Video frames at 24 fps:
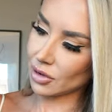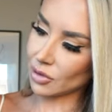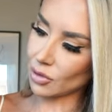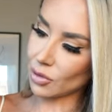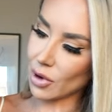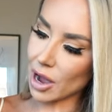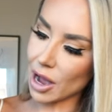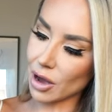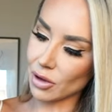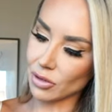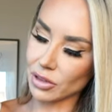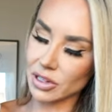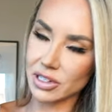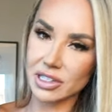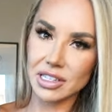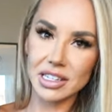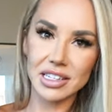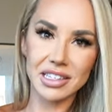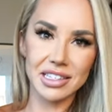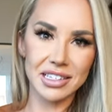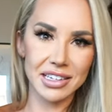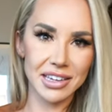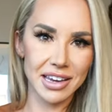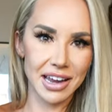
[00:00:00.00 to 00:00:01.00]
Wow, this
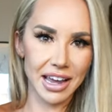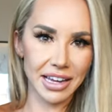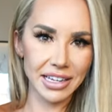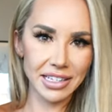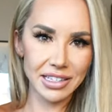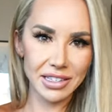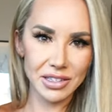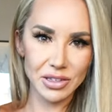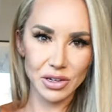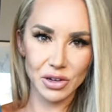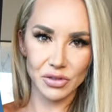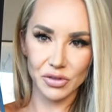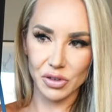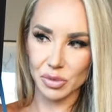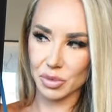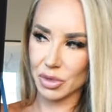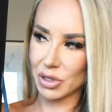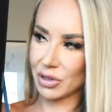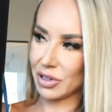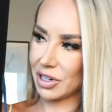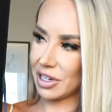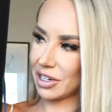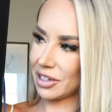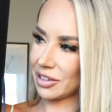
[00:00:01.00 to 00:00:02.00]
is a nice Nova
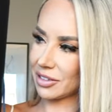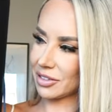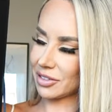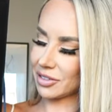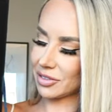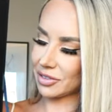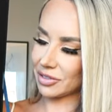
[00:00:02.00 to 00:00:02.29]
Beauty.